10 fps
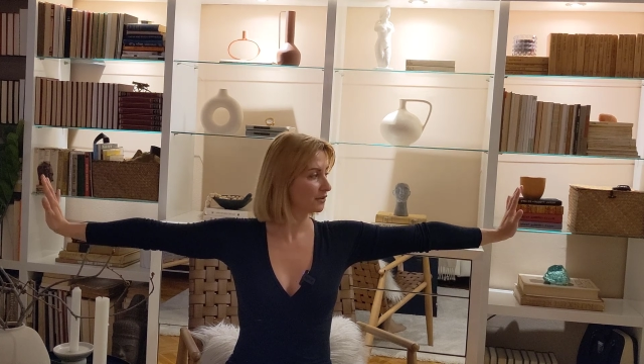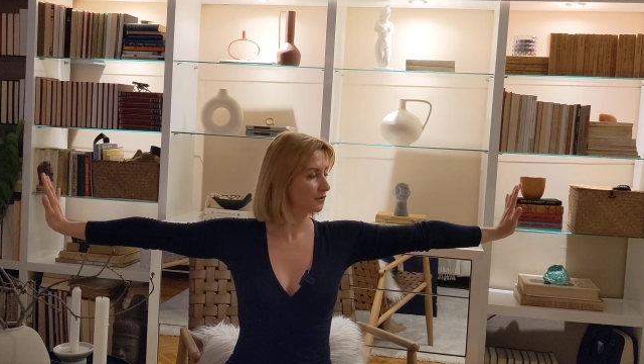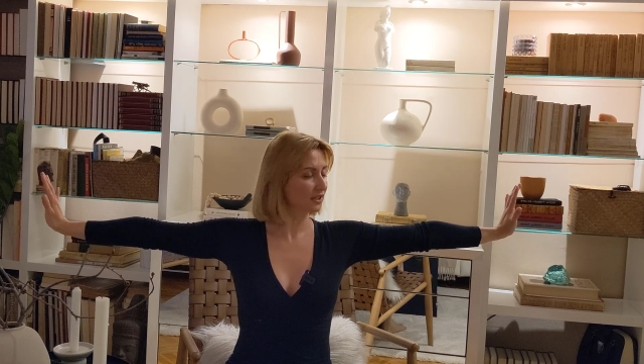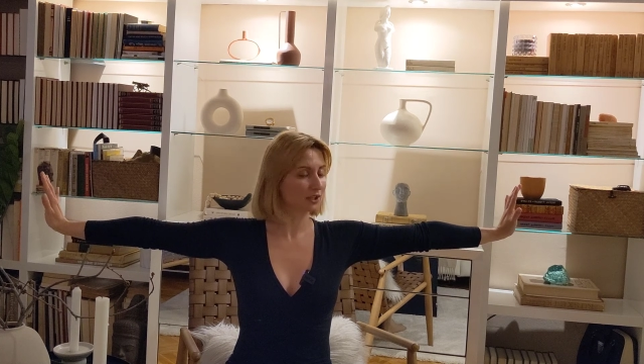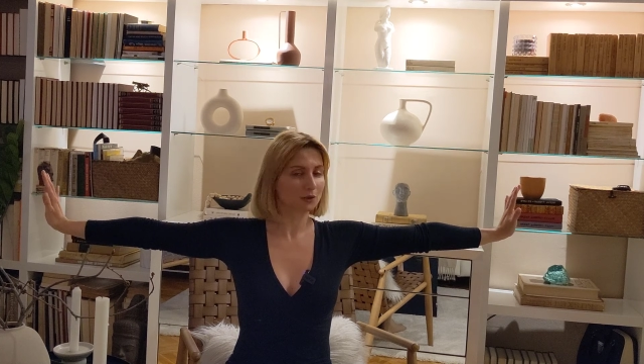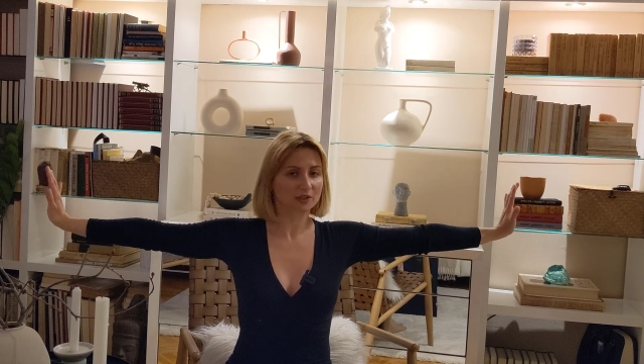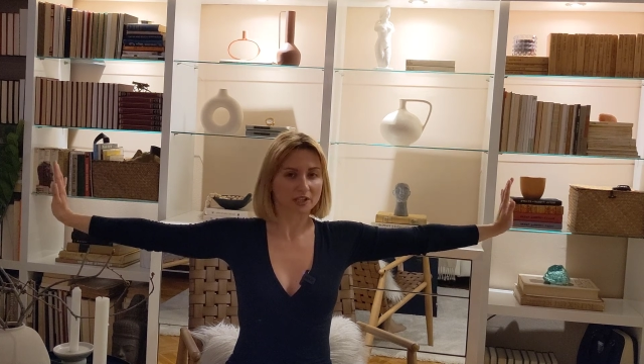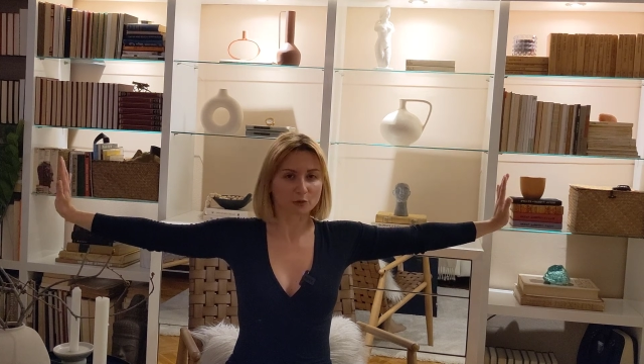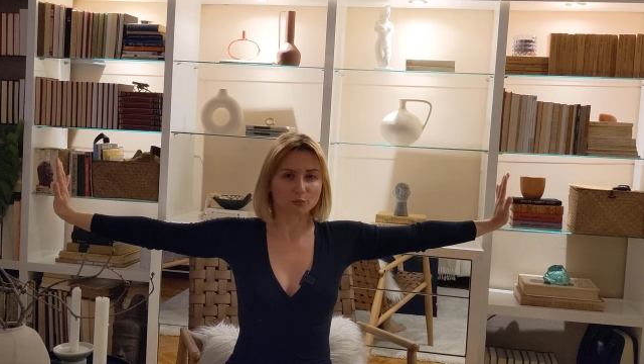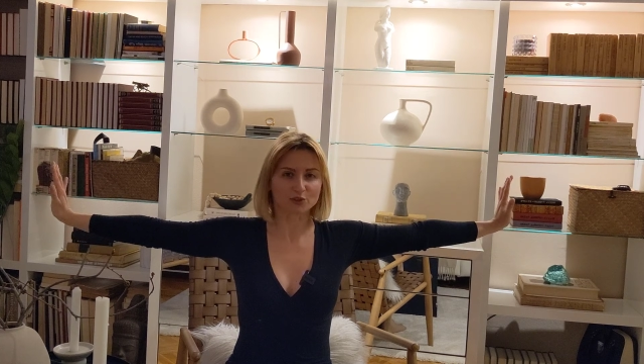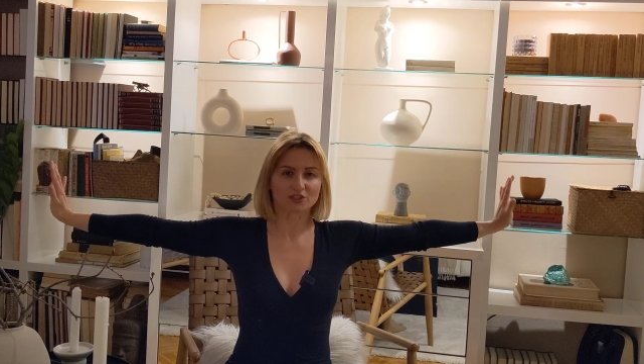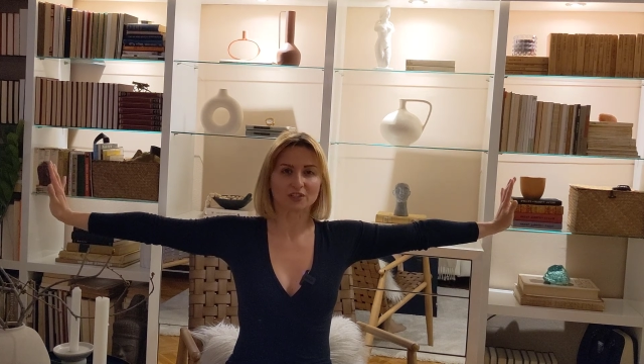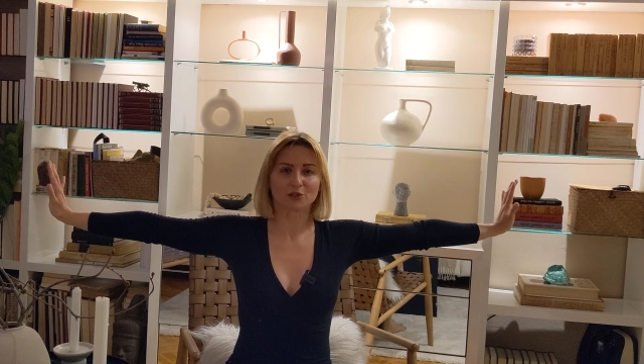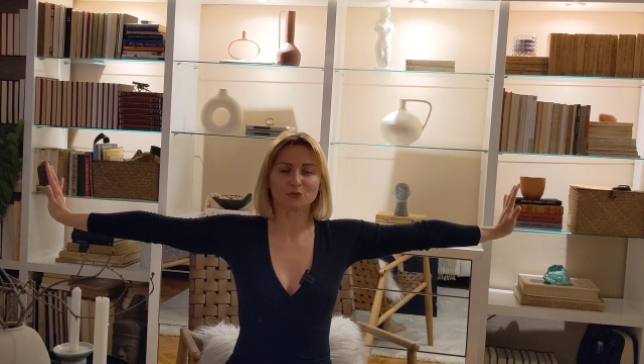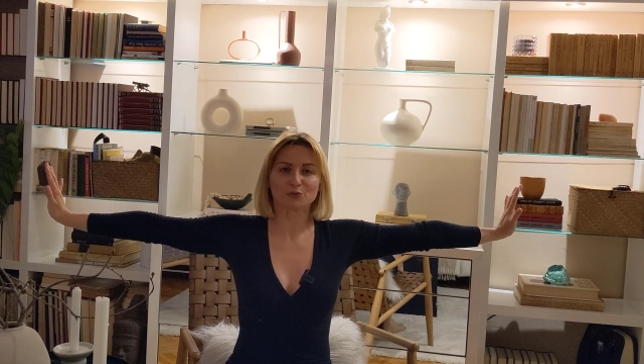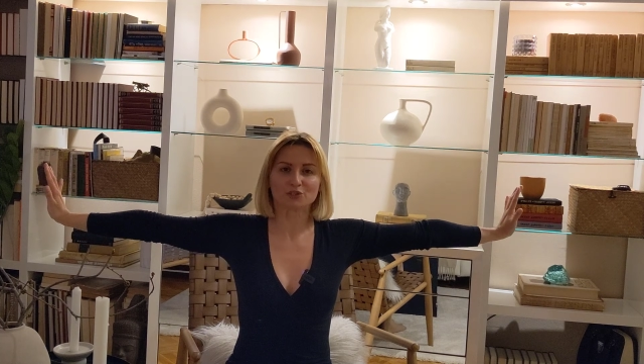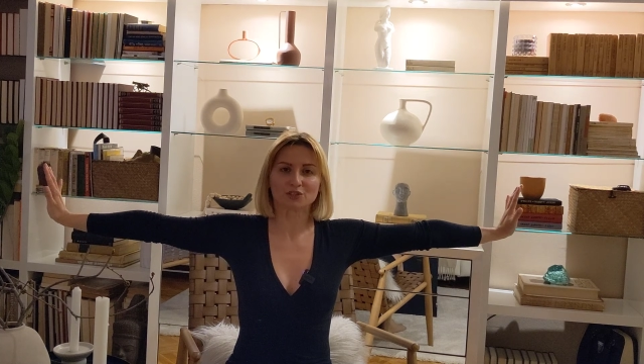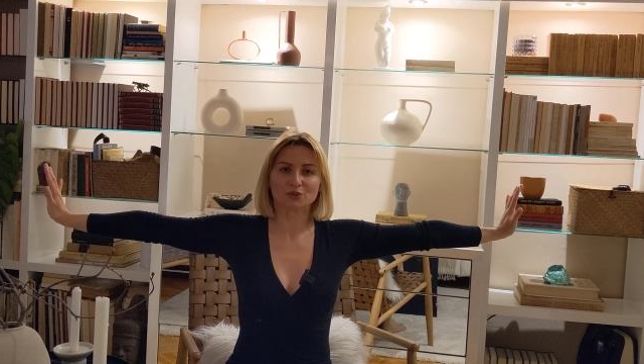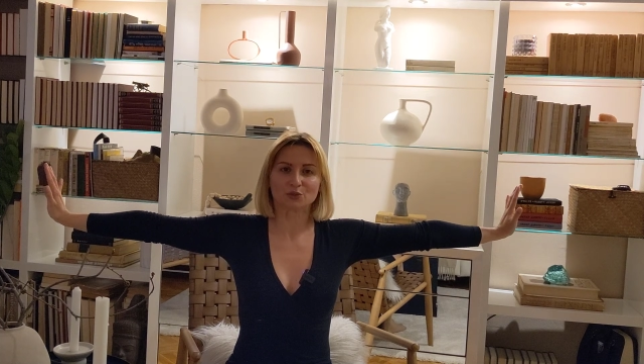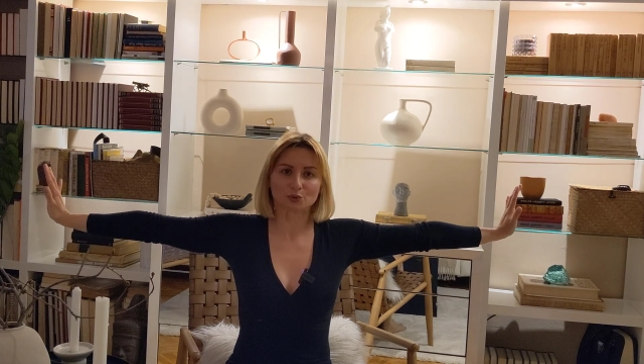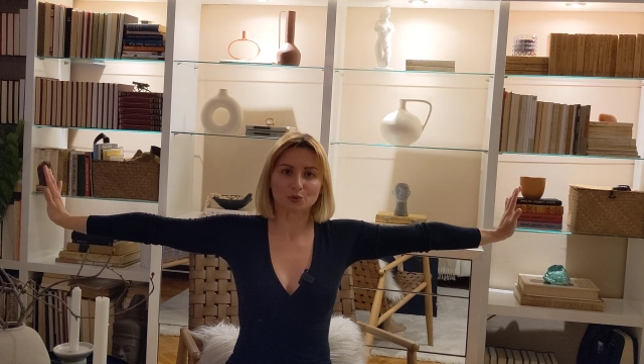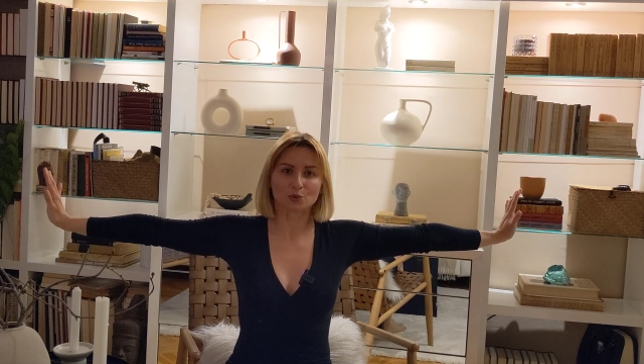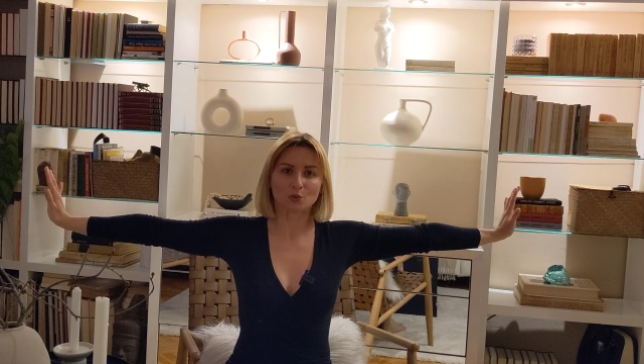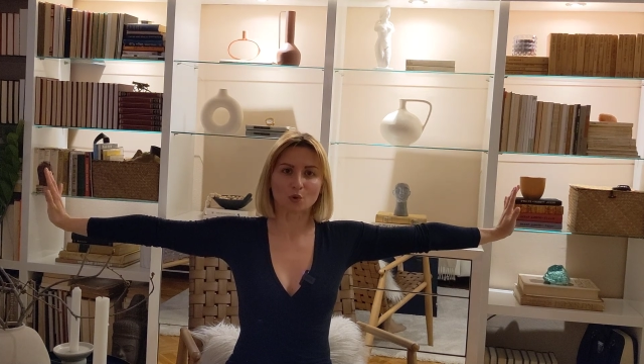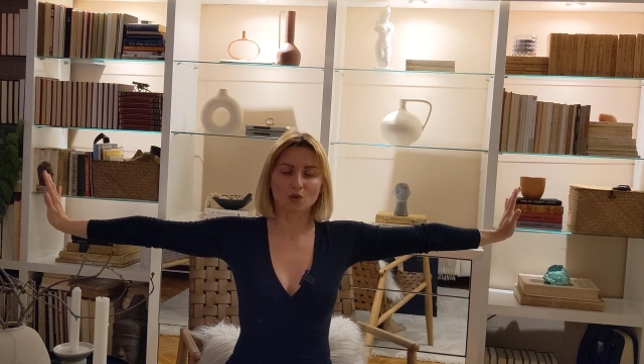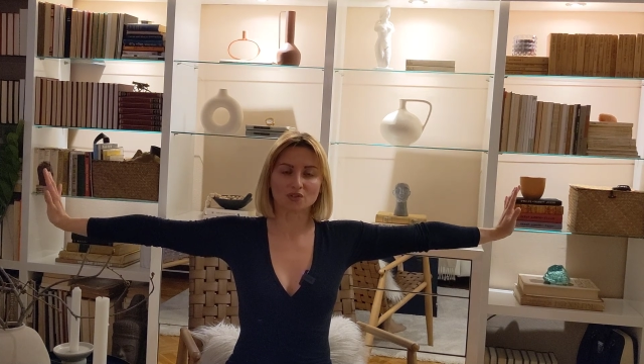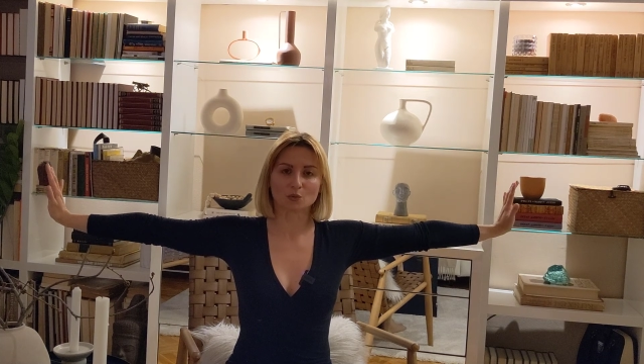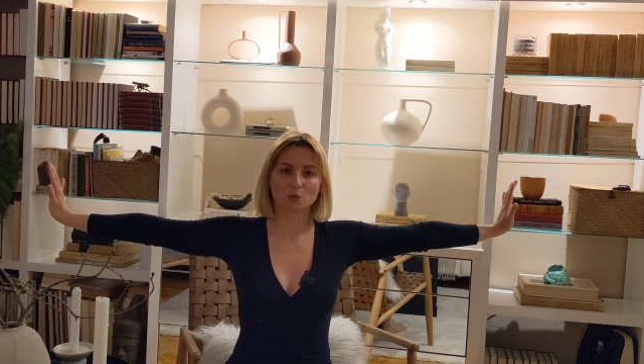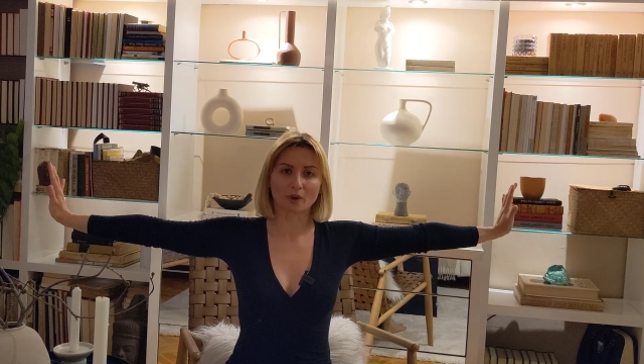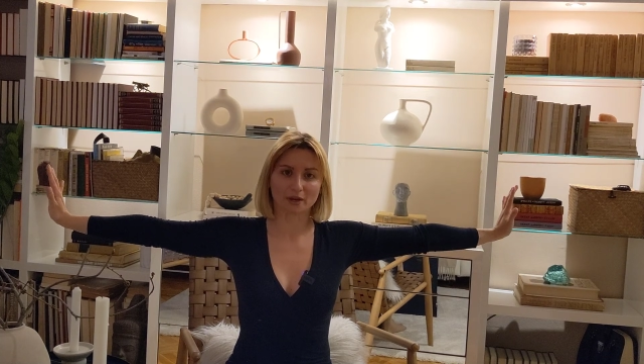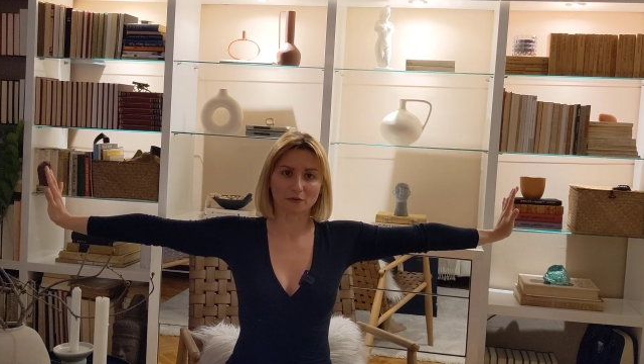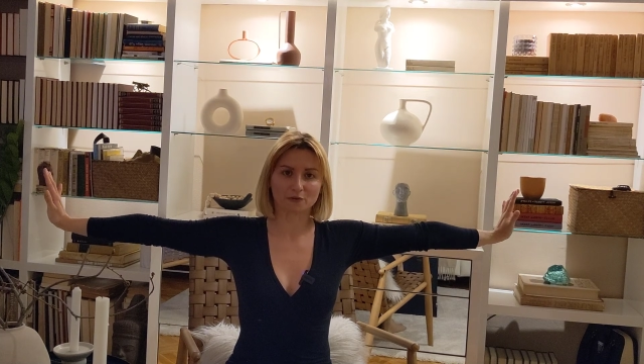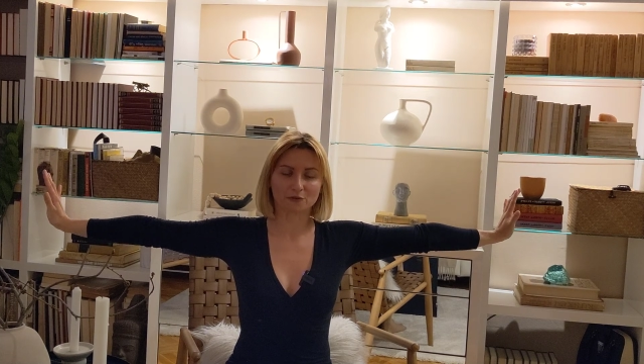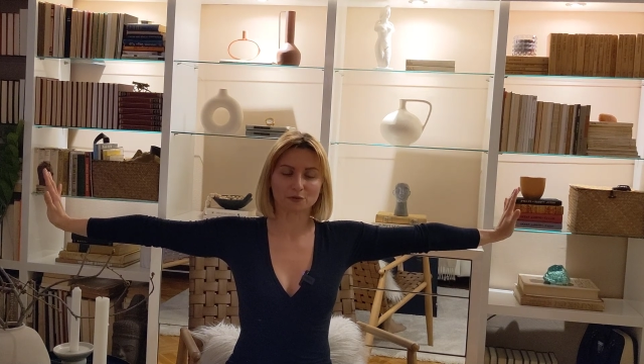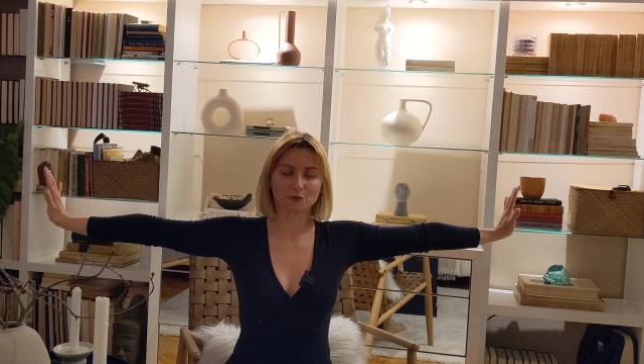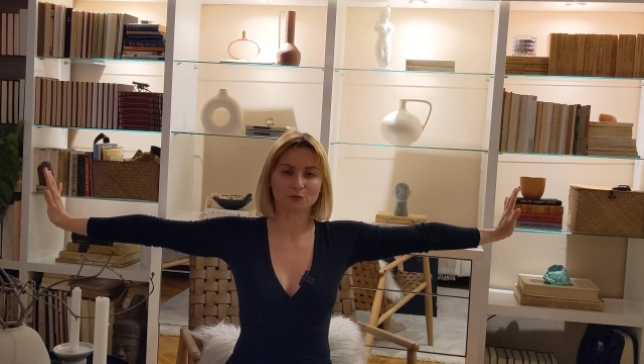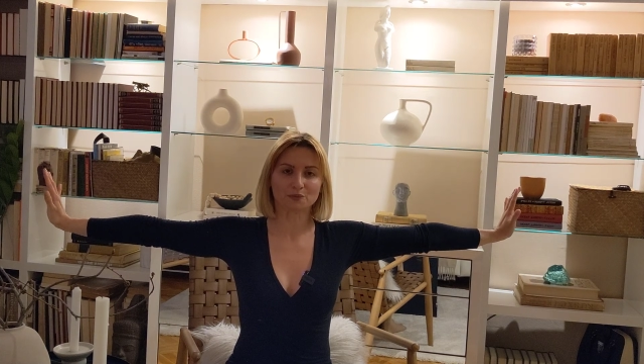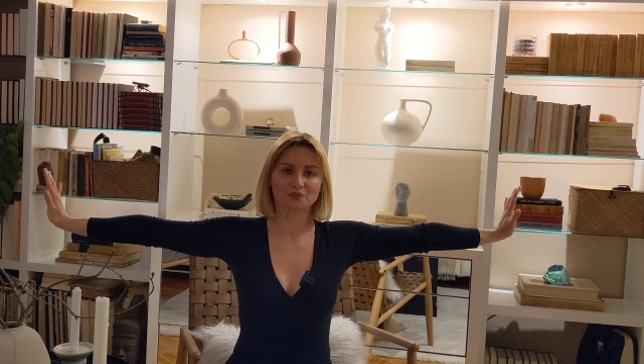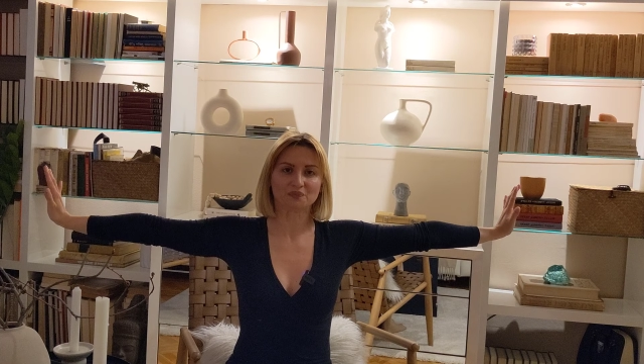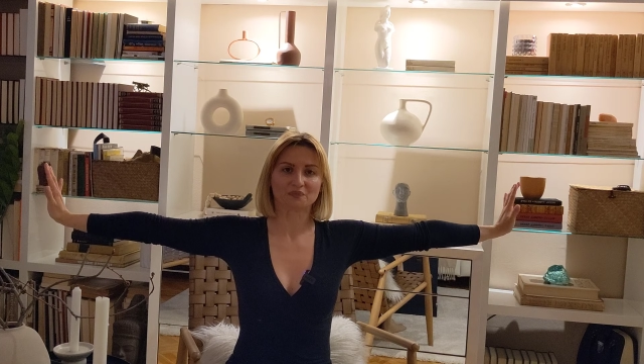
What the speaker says: So really go here, push like you're pushing 2 walls away from you.